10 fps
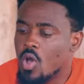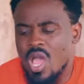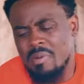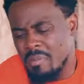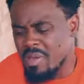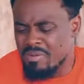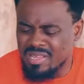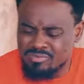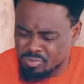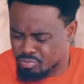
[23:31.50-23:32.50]
Hey,
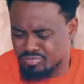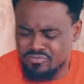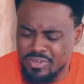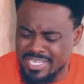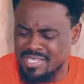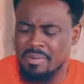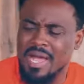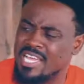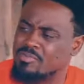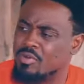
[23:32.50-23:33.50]
baby, forget
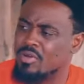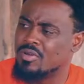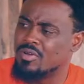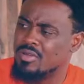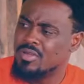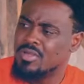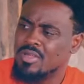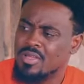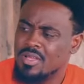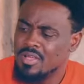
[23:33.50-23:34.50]
about ice block.
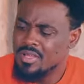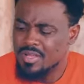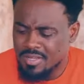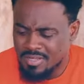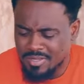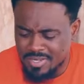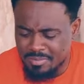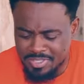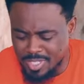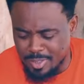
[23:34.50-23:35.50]
Let
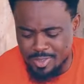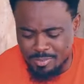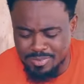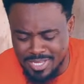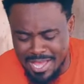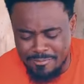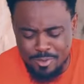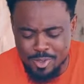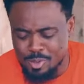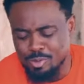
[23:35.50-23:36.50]
me tell you something. I have
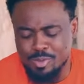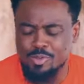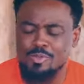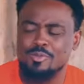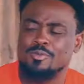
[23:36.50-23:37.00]
good news.